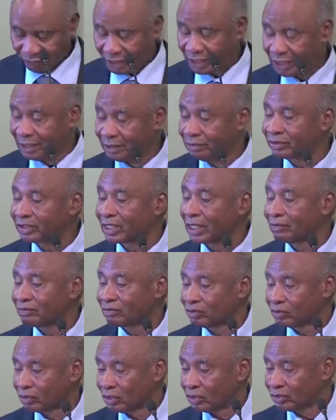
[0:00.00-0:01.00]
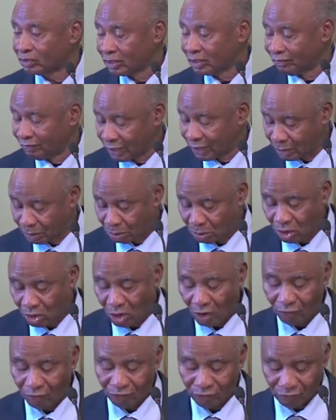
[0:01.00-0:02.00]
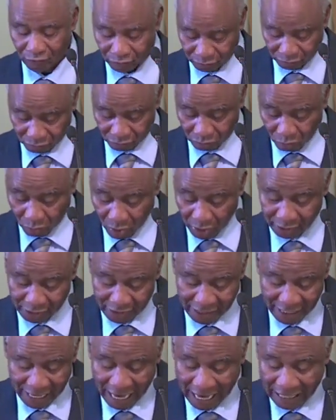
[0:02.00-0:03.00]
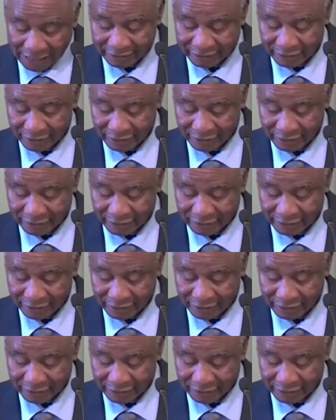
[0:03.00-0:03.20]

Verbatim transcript: himself to us, reveal more of what he has